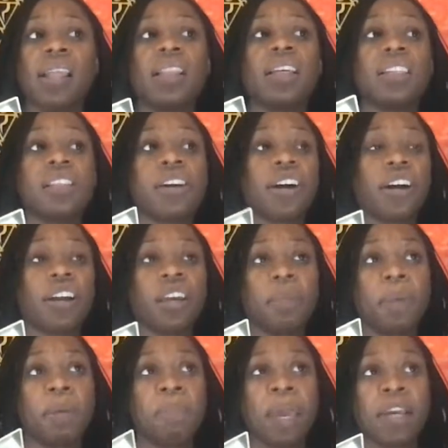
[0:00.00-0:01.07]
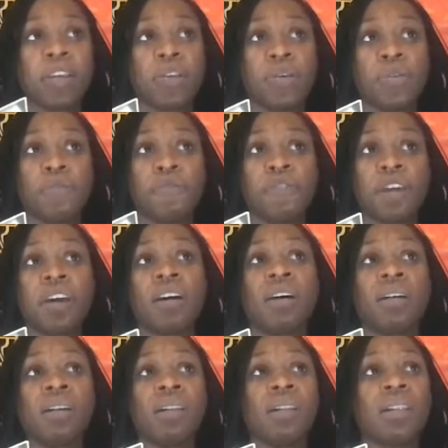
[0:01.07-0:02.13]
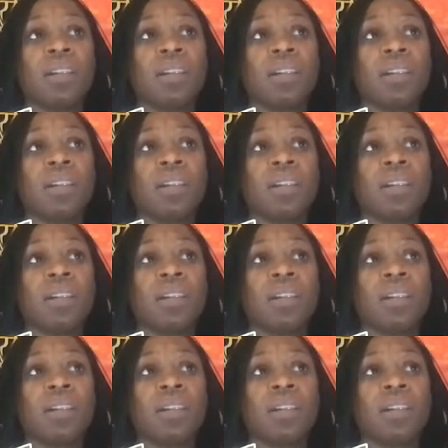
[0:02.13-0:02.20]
this hurt could be making you feel